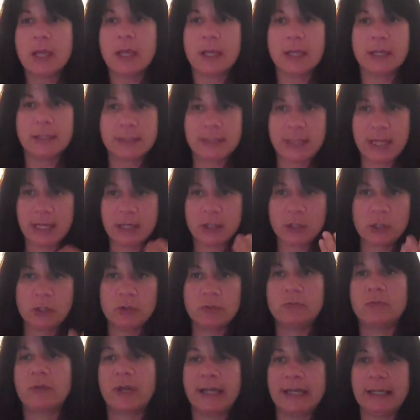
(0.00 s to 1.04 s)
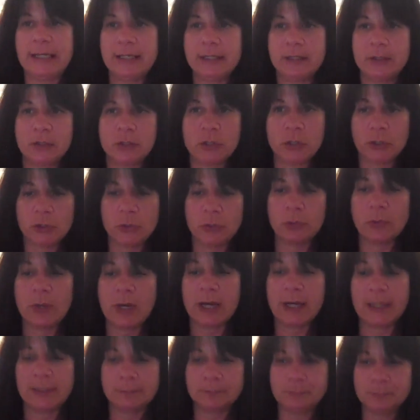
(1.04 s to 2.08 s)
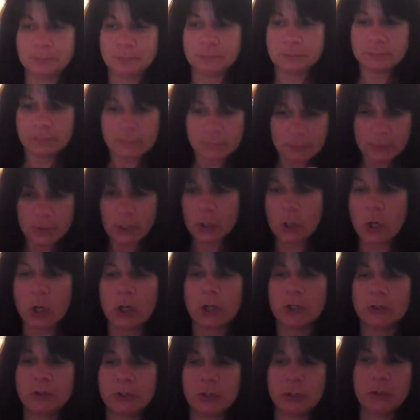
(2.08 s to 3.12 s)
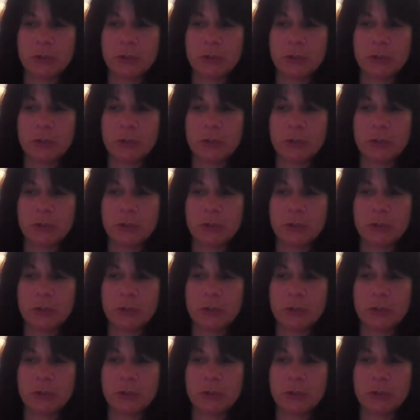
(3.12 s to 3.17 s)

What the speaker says: it takes you right into the Call of